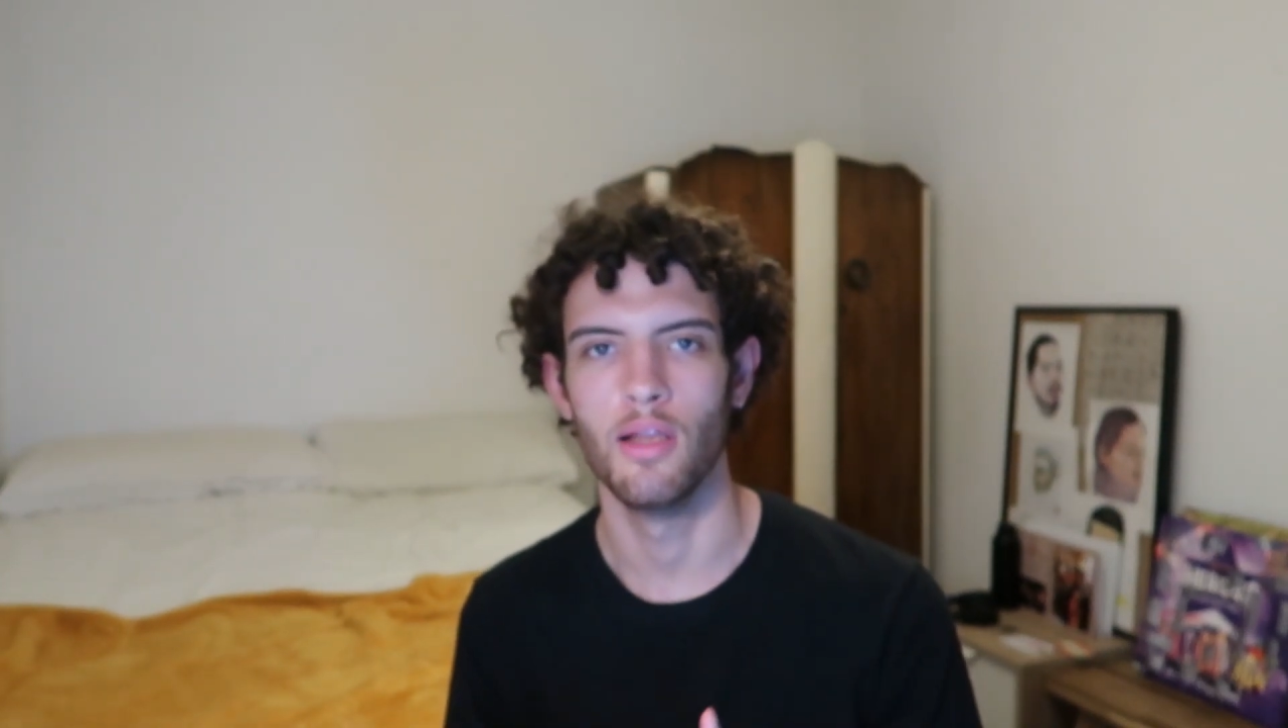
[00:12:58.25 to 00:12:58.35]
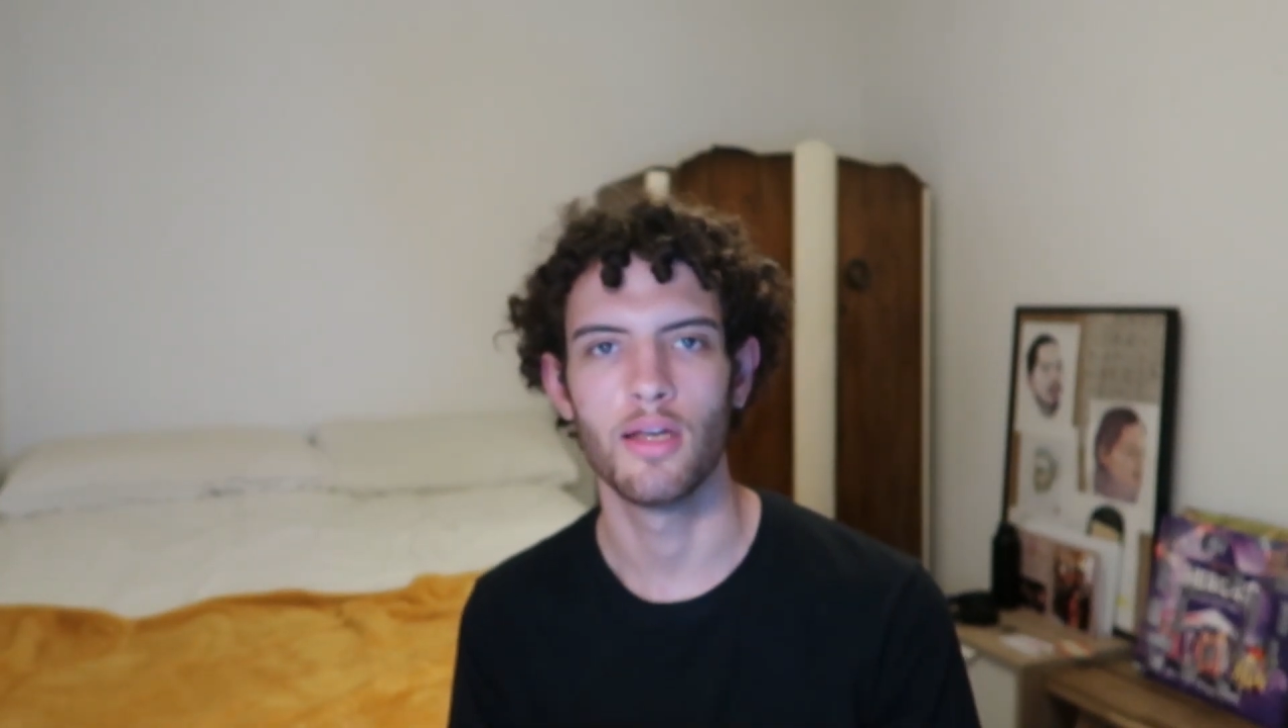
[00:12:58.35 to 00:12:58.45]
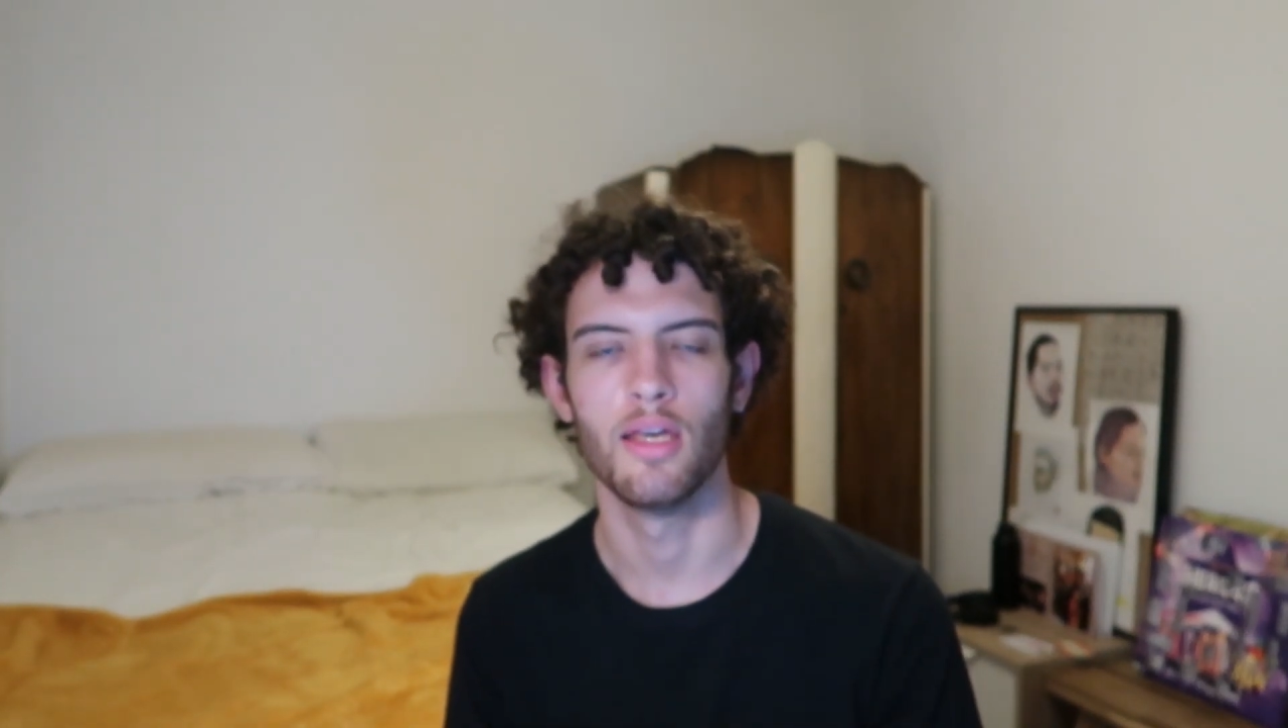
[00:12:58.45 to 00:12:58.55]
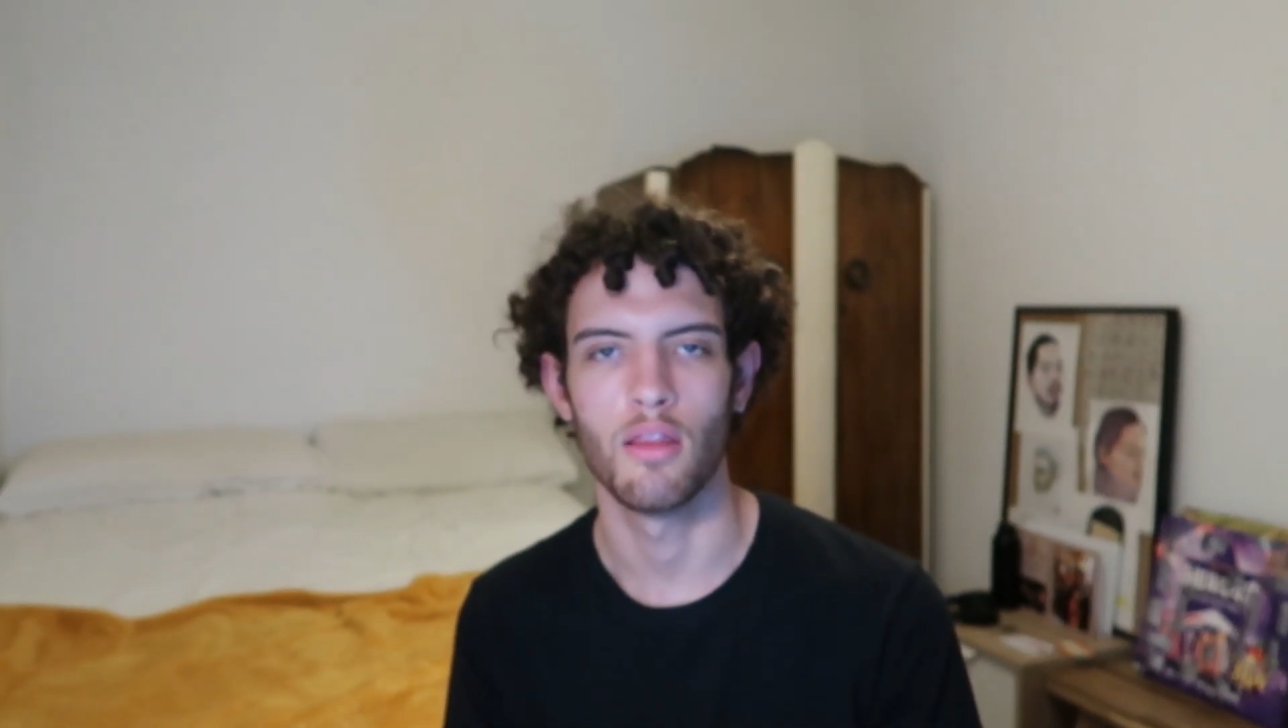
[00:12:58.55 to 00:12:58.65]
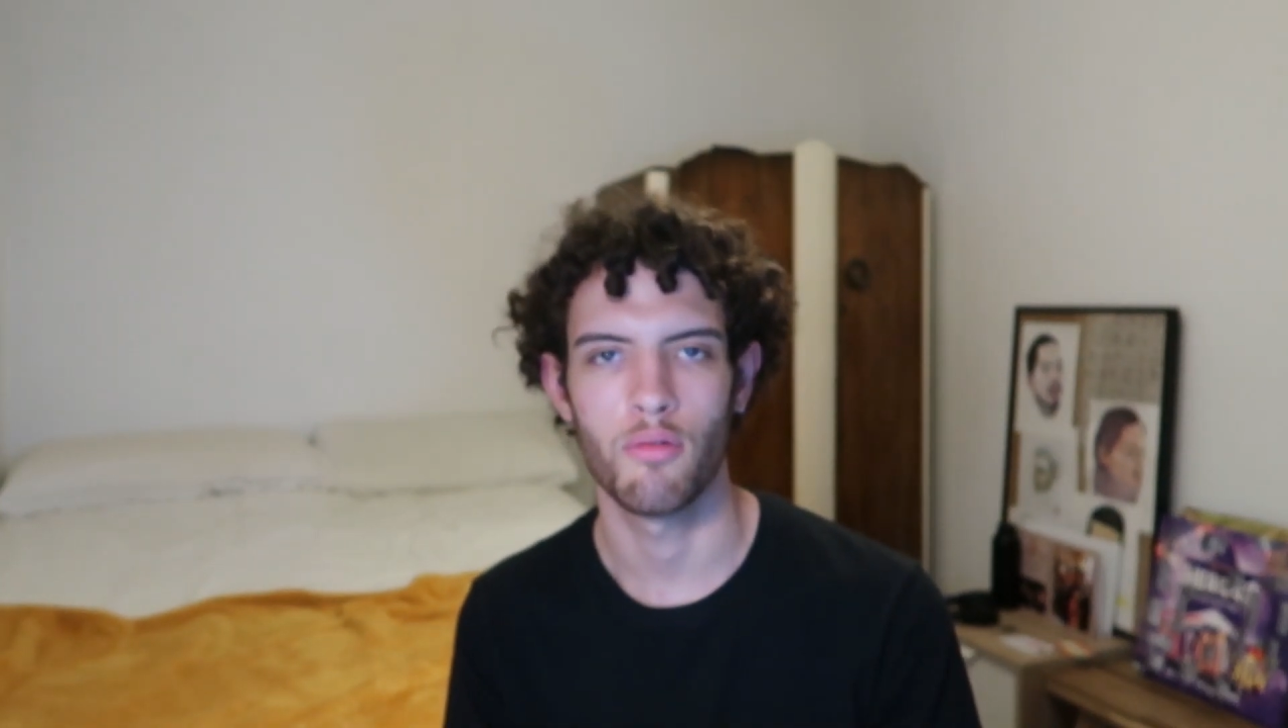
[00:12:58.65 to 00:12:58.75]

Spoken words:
looking